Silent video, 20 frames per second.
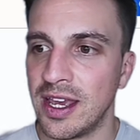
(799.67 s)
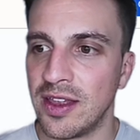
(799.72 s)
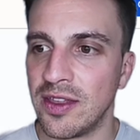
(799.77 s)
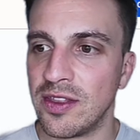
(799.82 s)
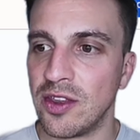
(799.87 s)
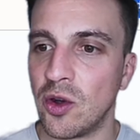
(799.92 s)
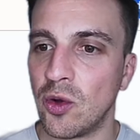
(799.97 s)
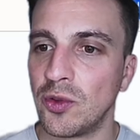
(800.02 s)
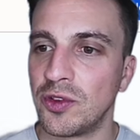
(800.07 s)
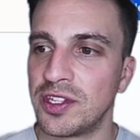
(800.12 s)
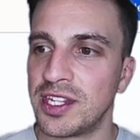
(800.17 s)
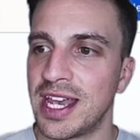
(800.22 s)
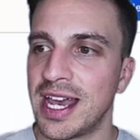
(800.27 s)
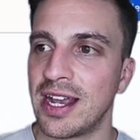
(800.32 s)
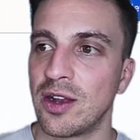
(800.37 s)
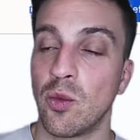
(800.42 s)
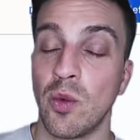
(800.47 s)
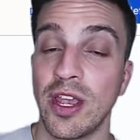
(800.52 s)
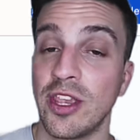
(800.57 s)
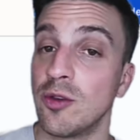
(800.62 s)
The alt
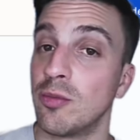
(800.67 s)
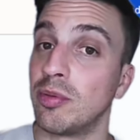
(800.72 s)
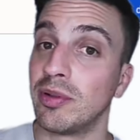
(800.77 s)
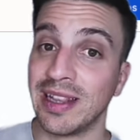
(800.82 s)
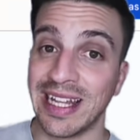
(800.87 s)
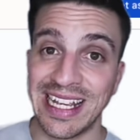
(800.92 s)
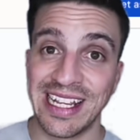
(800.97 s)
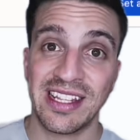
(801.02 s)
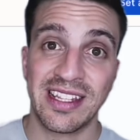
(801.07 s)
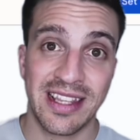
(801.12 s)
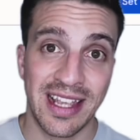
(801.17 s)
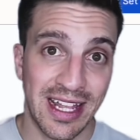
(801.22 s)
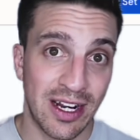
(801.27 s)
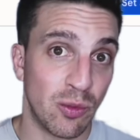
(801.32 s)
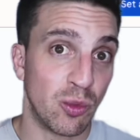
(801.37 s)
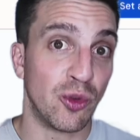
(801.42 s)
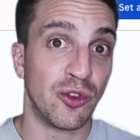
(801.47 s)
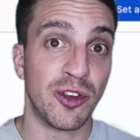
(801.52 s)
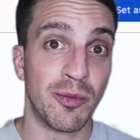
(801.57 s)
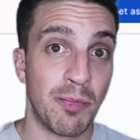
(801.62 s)
tag, where you place that,
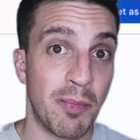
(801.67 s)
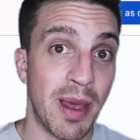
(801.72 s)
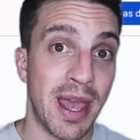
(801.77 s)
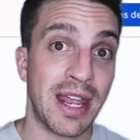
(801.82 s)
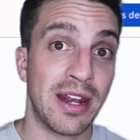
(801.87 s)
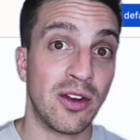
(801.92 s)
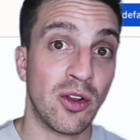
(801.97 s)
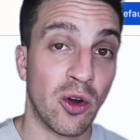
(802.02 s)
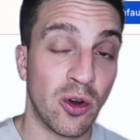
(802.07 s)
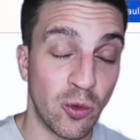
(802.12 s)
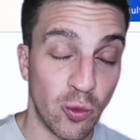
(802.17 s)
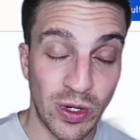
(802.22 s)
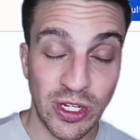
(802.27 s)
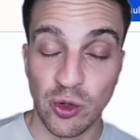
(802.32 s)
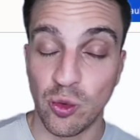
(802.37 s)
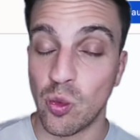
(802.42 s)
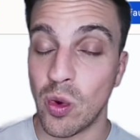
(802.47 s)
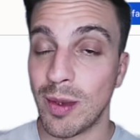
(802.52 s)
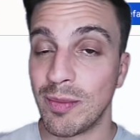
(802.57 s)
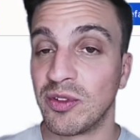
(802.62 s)
will depend on
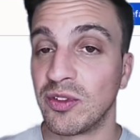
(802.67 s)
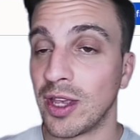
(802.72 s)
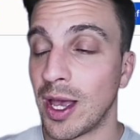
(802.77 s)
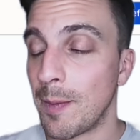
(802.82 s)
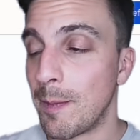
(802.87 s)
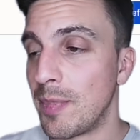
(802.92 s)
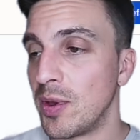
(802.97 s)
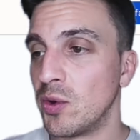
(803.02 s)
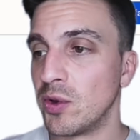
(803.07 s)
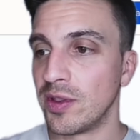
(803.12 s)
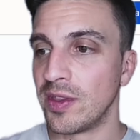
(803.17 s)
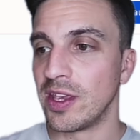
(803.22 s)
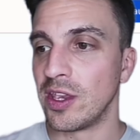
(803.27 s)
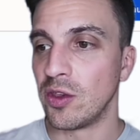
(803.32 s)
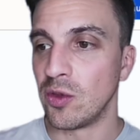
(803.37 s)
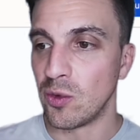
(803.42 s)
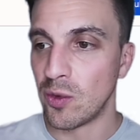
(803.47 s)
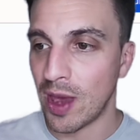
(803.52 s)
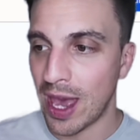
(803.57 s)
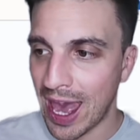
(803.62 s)
which website builder that
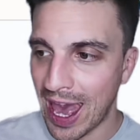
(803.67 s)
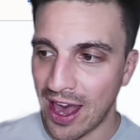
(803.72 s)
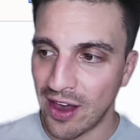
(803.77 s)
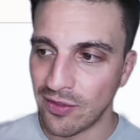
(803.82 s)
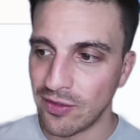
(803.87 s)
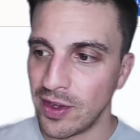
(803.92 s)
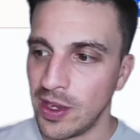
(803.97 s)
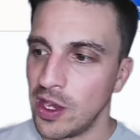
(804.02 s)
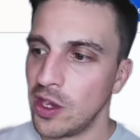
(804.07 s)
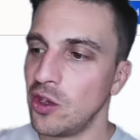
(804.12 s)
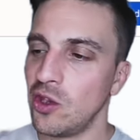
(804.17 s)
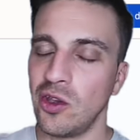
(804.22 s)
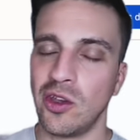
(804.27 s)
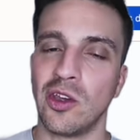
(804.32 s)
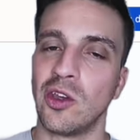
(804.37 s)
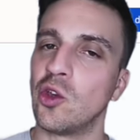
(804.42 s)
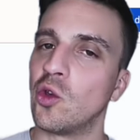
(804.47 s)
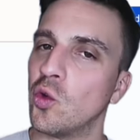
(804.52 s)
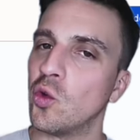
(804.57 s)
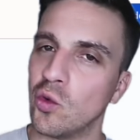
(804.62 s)
you have. You
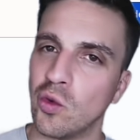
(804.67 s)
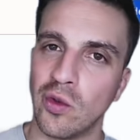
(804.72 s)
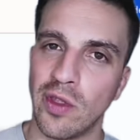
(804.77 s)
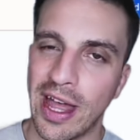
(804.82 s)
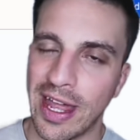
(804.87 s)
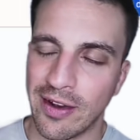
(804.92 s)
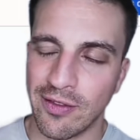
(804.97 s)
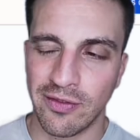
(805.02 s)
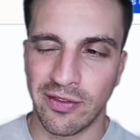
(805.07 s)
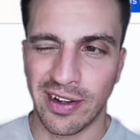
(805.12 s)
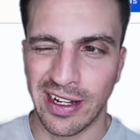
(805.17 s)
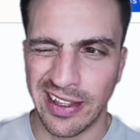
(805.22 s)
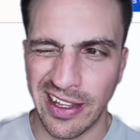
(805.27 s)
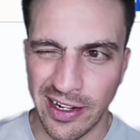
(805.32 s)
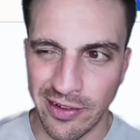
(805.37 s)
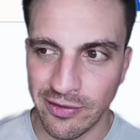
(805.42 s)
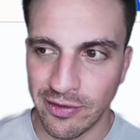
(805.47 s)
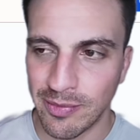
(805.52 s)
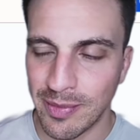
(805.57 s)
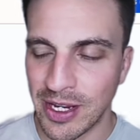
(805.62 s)
can Google that and find that
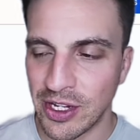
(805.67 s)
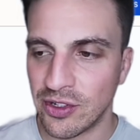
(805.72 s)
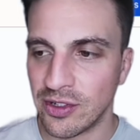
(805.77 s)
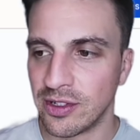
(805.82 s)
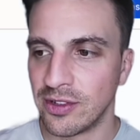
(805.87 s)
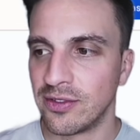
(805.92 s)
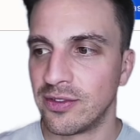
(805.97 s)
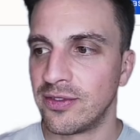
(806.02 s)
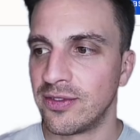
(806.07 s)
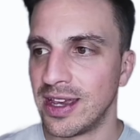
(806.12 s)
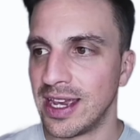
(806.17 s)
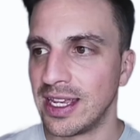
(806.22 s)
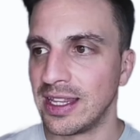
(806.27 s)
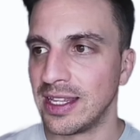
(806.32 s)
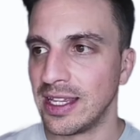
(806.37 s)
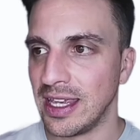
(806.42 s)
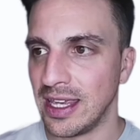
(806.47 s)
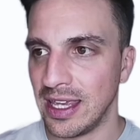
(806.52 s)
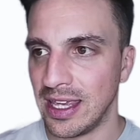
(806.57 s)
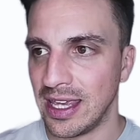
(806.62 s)
information
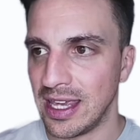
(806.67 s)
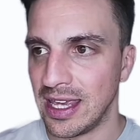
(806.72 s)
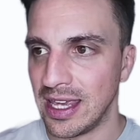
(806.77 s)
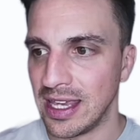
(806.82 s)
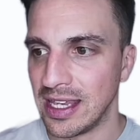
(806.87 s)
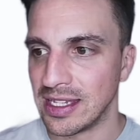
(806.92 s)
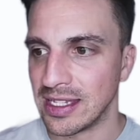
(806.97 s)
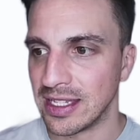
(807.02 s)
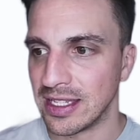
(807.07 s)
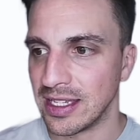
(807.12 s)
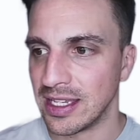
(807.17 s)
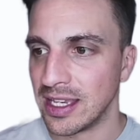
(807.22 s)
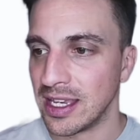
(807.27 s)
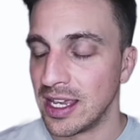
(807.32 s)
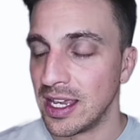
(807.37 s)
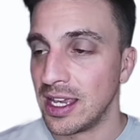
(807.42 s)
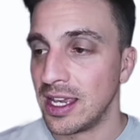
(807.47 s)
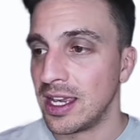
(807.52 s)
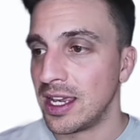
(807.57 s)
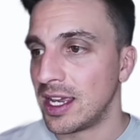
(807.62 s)
fairly easily.
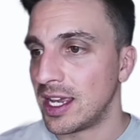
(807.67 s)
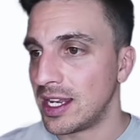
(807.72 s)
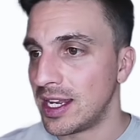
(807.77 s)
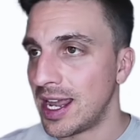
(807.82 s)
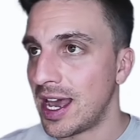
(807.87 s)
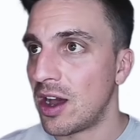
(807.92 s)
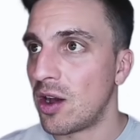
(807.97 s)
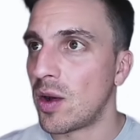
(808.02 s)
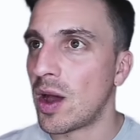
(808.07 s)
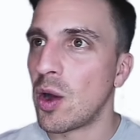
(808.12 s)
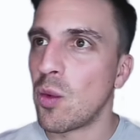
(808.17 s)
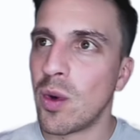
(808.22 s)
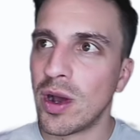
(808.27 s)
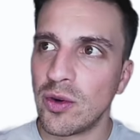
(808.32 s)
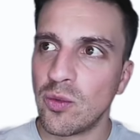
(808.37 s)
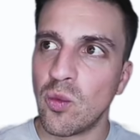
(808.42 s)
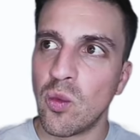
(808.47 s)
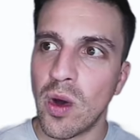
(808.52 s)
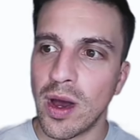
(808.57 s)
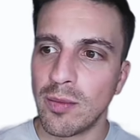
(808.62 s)
And now I
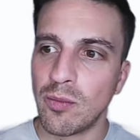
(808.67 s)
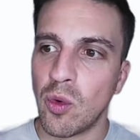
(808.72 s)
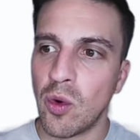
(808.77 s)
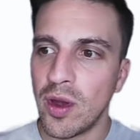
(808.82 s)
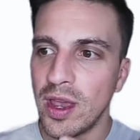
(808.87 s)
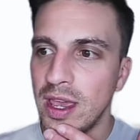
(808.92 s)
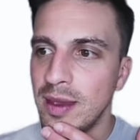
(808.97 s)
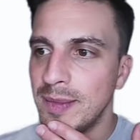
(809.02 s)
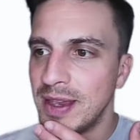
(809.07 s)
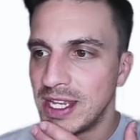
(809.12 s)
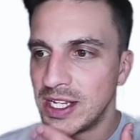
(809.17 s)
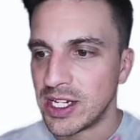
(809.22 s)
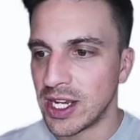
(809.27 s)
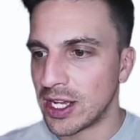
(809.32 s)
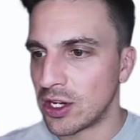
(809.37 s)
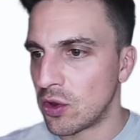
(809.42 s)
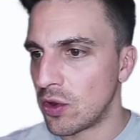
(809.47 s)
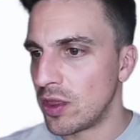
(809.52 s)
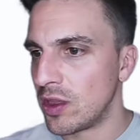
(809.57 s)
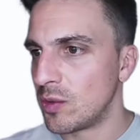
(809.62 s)
want one more image. I
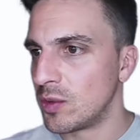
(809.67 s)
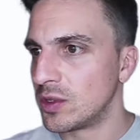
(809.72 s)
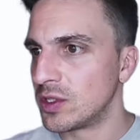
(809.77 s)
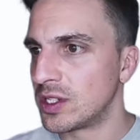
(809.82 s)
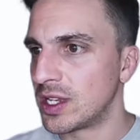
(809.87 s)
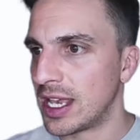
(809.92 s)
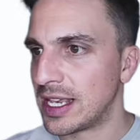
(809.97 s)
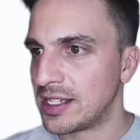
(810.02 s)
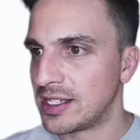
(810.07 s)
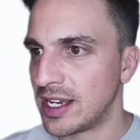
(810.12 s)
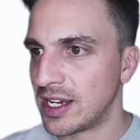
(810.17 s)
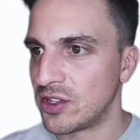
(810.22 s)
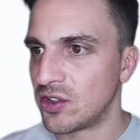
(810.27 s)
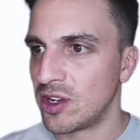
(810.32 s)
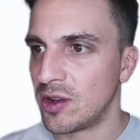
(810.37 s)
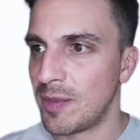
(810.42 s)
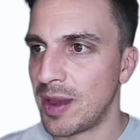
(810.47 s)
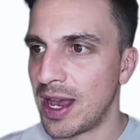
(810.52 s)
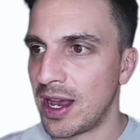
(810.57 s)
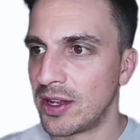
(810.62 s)
know there was a section
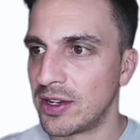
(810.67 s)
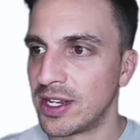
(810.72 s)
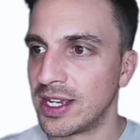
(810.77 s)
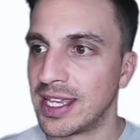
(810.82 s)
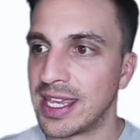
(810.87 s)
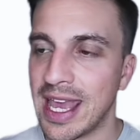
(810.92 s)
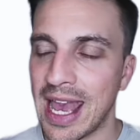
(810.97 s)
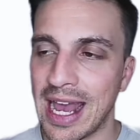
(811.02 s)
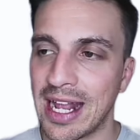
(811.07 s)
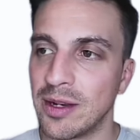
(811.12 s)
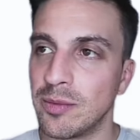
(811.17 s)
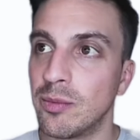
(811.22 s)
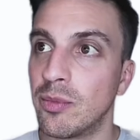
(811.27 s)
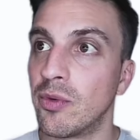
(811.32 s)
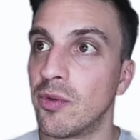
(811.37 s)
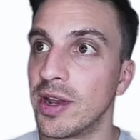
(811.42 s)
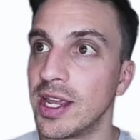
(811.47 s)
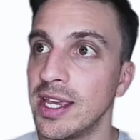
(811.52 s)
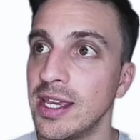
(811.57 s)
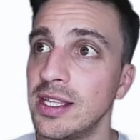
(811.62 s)
about cat
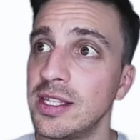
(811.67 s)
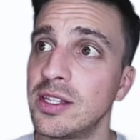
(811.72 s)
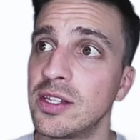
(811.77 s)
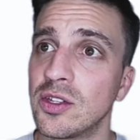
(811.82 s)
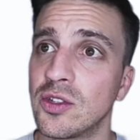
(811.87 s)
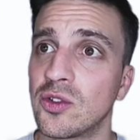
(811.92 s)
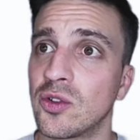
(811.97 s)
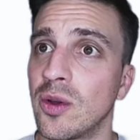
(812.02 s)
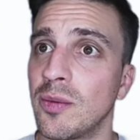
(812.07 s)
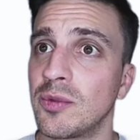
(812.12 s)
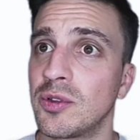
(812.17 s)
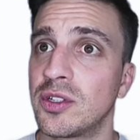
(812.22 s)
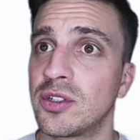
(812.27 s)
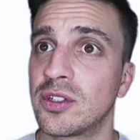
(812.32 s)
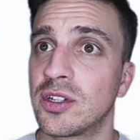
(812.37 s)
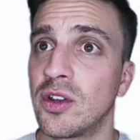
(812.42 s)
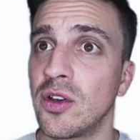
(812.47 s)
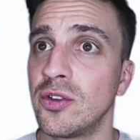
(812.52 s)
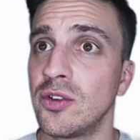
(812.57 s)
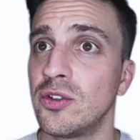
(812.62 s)
breeds, so I'm
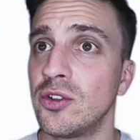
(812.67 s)
going to